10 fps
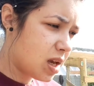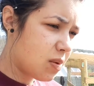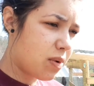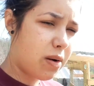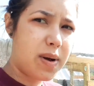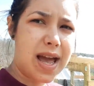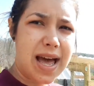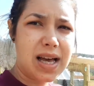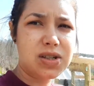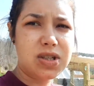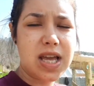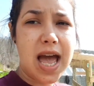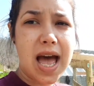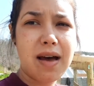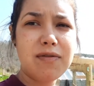where we actually
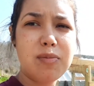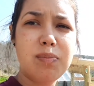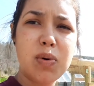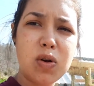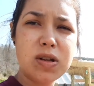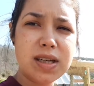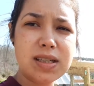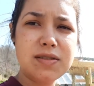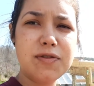have the pulleys